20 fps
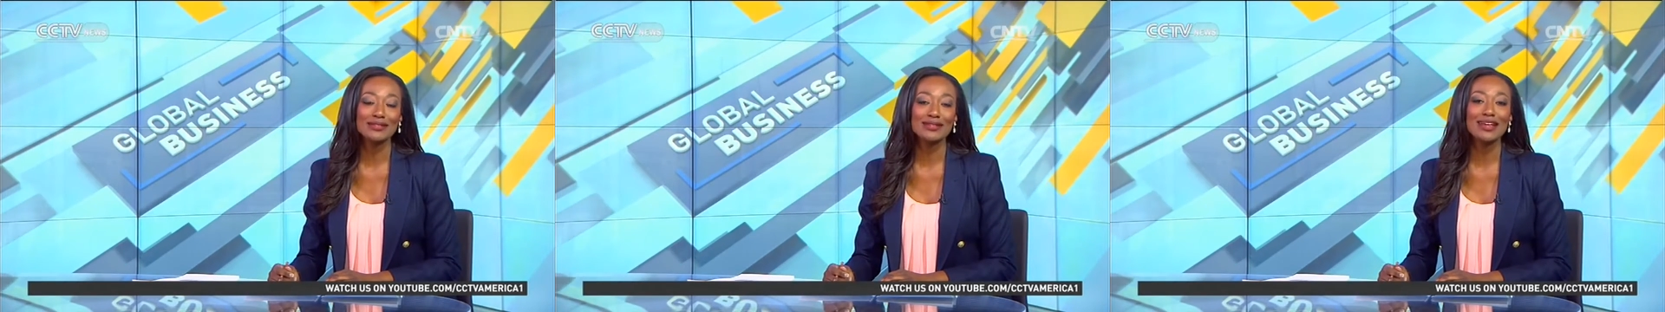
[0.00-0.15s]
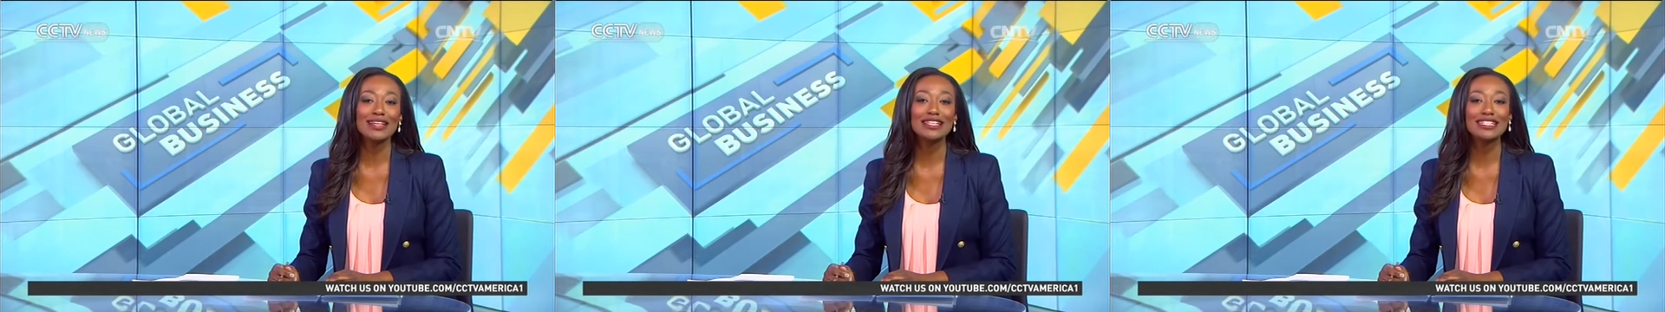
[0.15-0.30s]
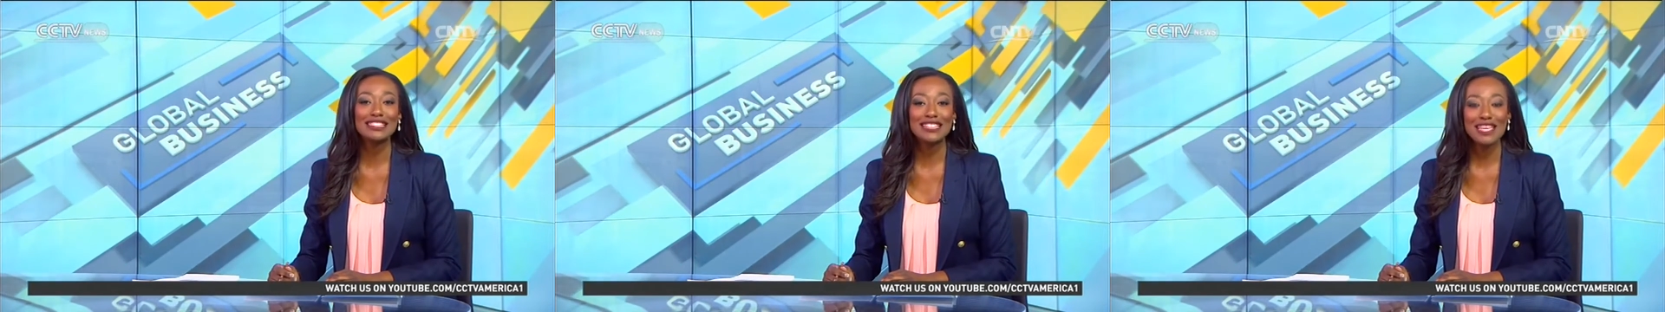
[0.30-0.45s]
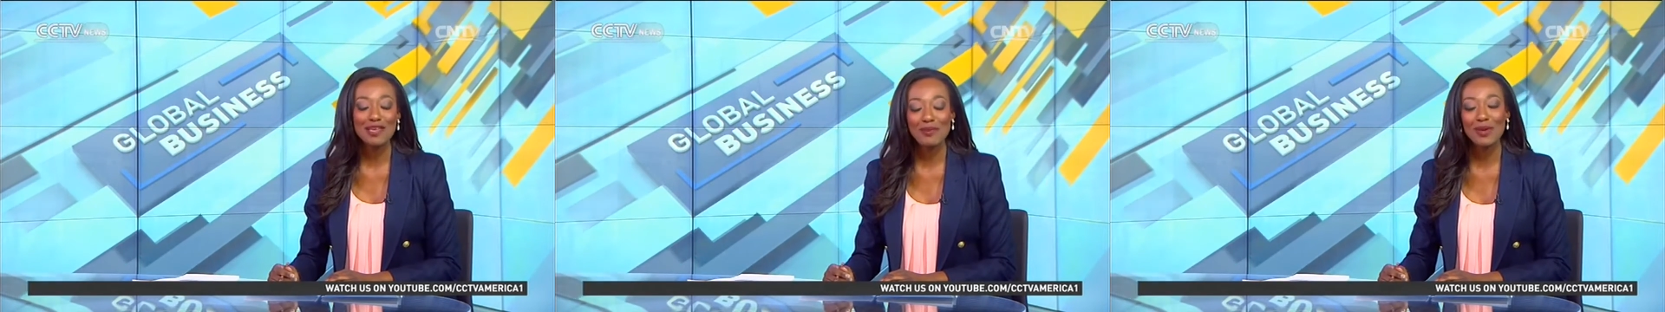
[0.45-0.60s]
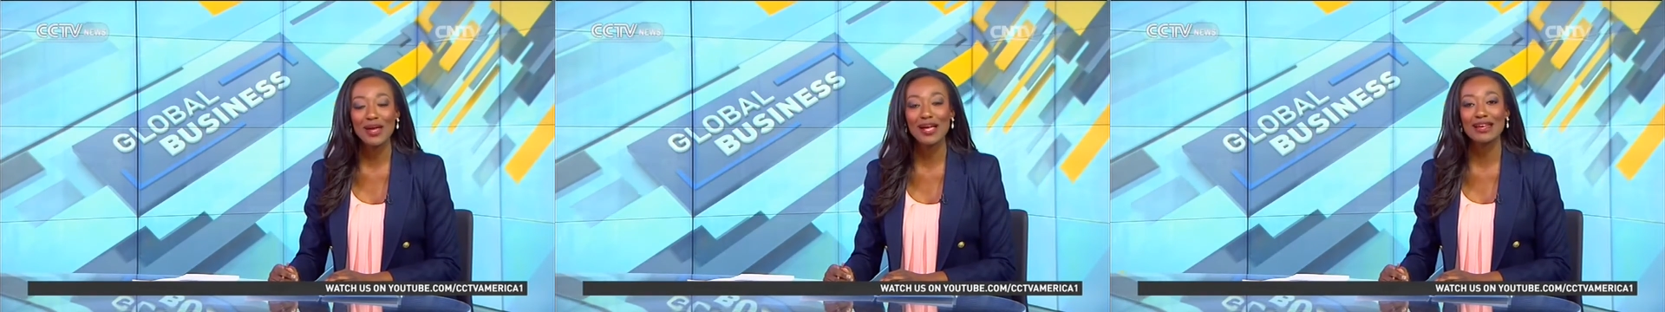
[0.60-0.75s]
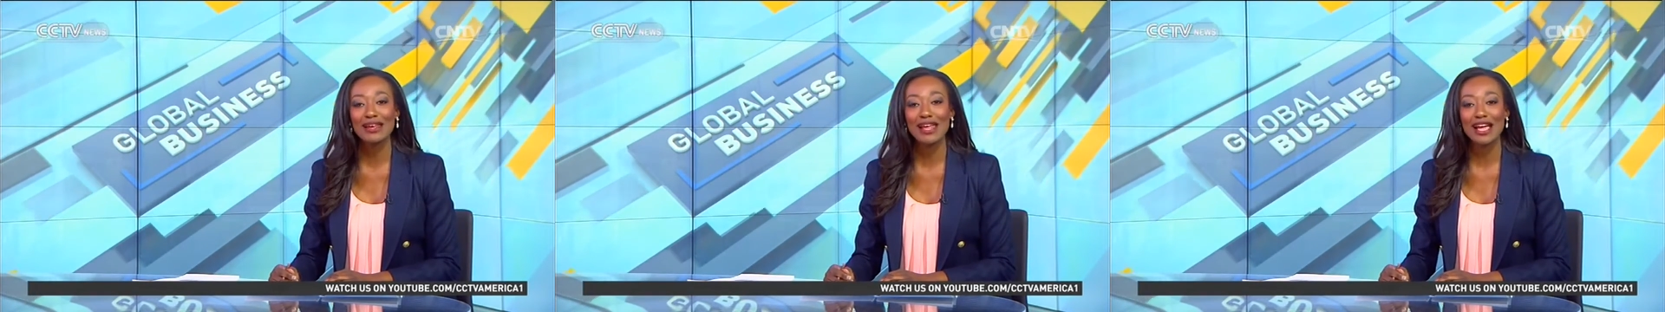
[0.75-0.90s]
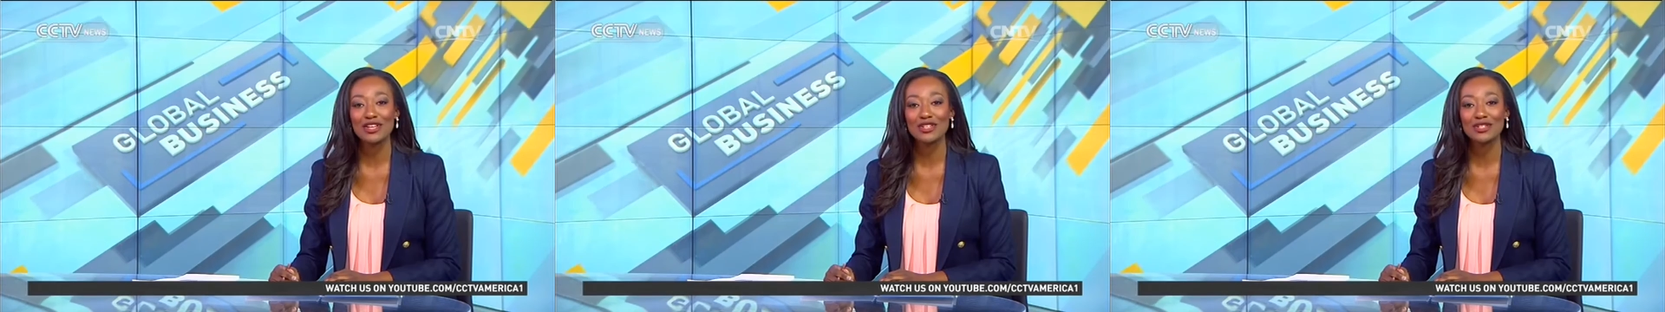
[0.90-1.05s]
a deeper
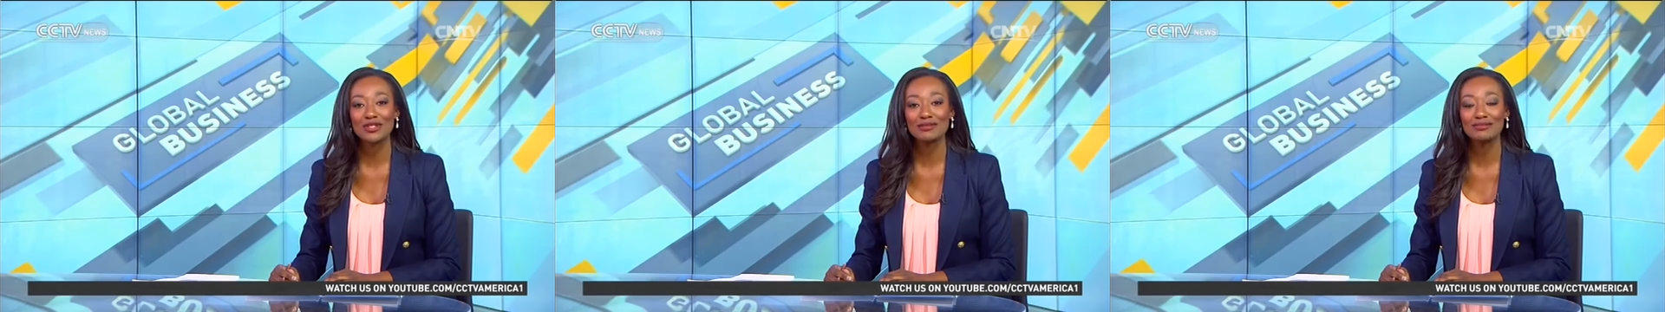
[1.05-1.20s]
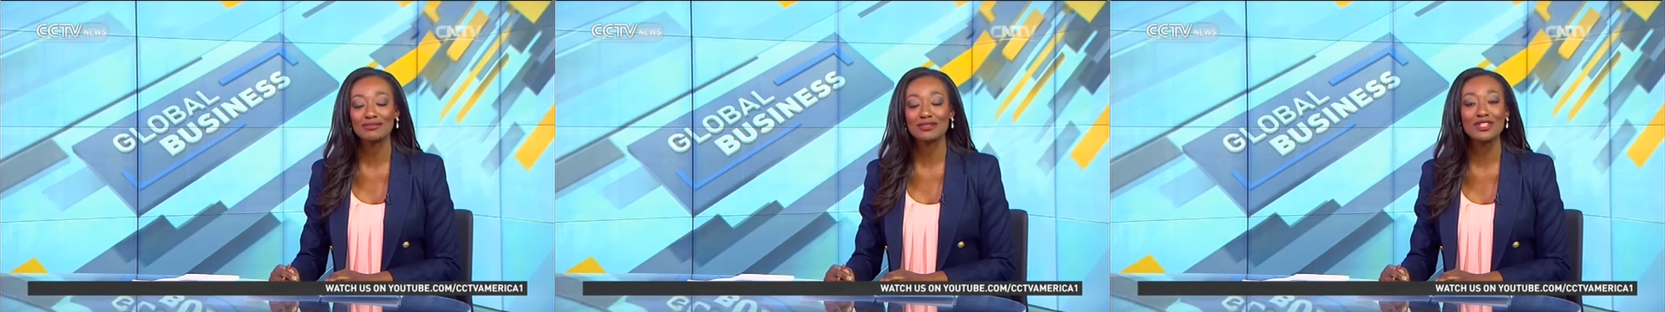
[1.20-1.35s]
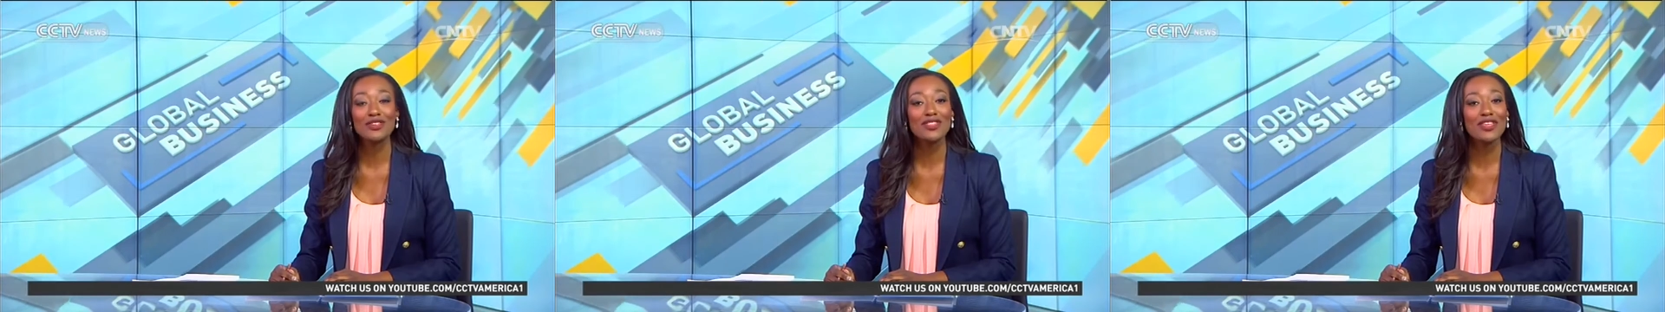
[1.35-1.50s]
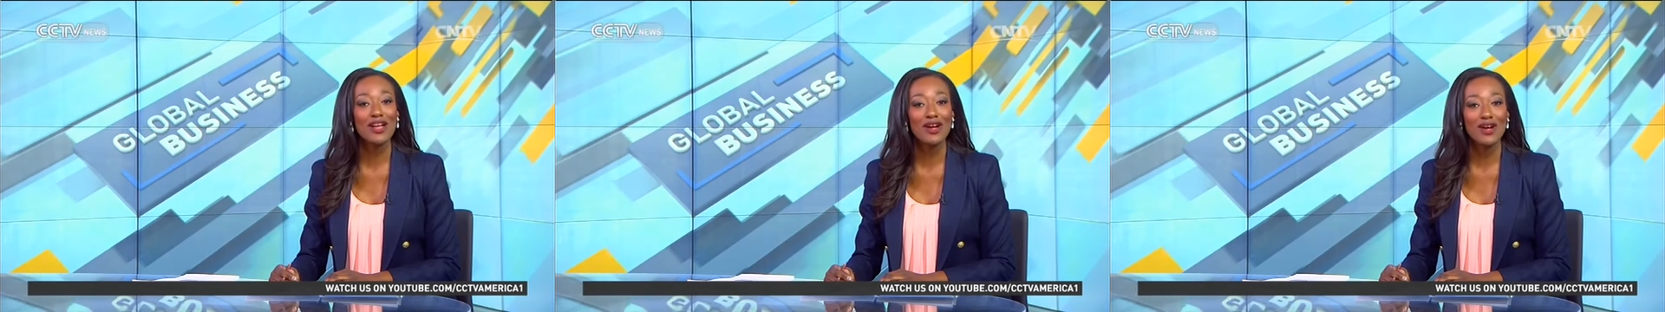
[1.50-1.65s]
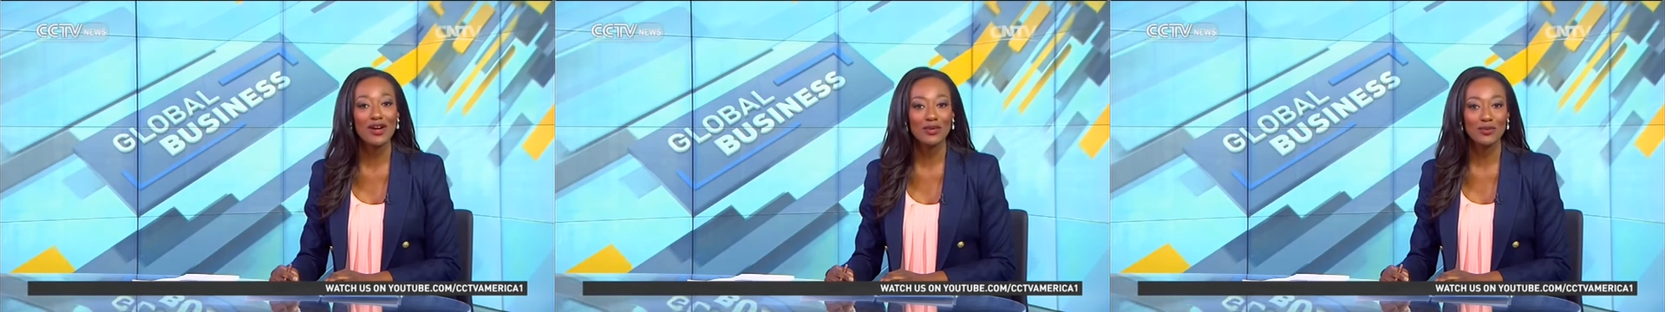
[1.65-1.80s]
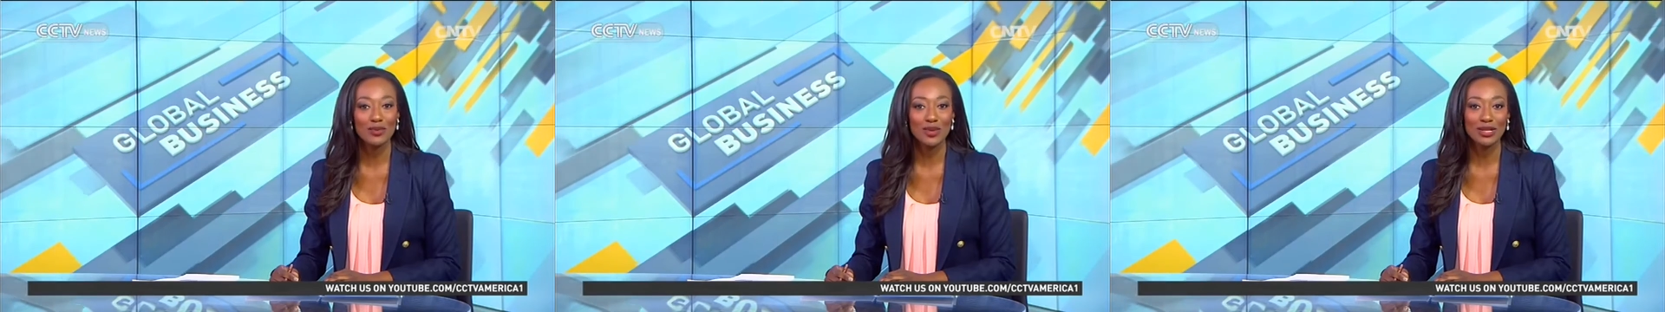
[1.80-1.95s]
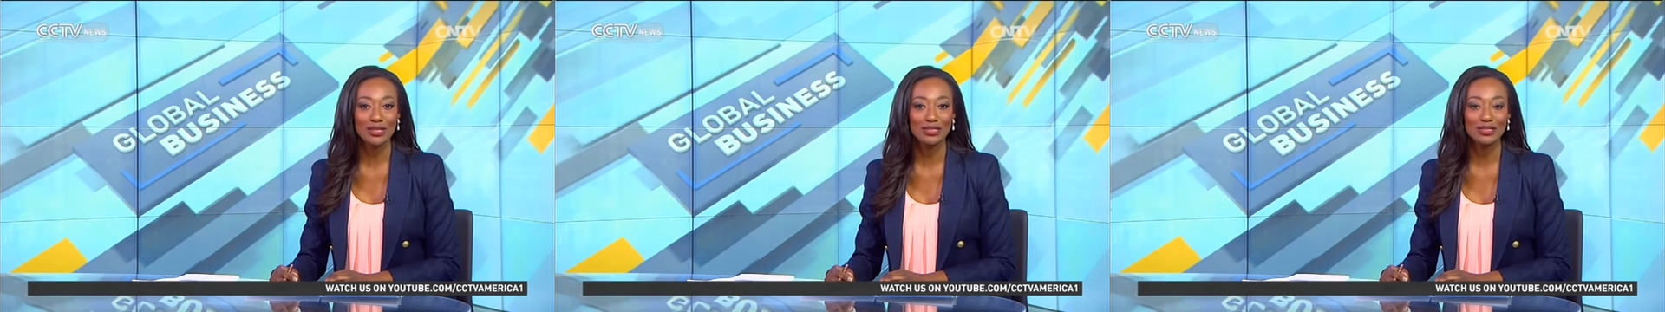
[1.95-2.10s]
connection to the art
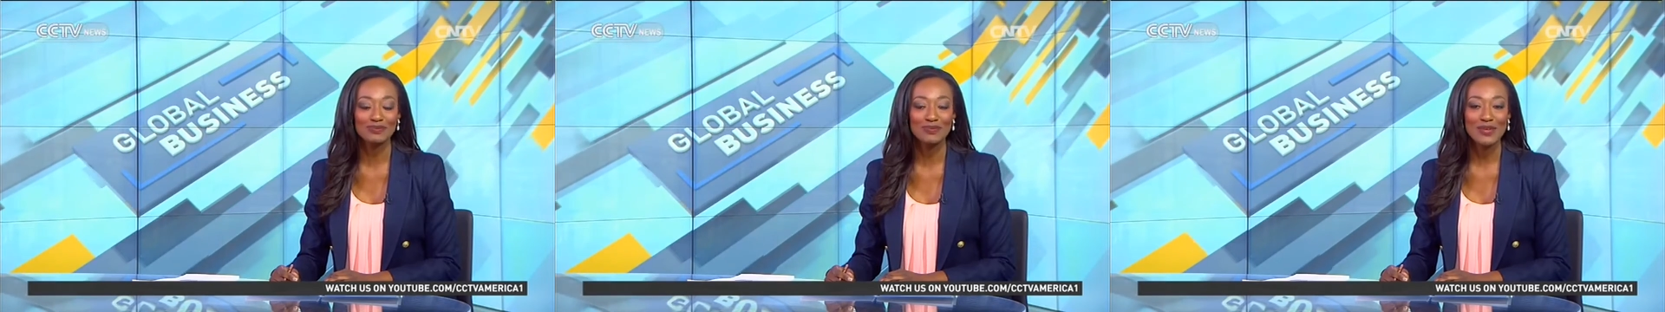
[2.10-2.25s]
world.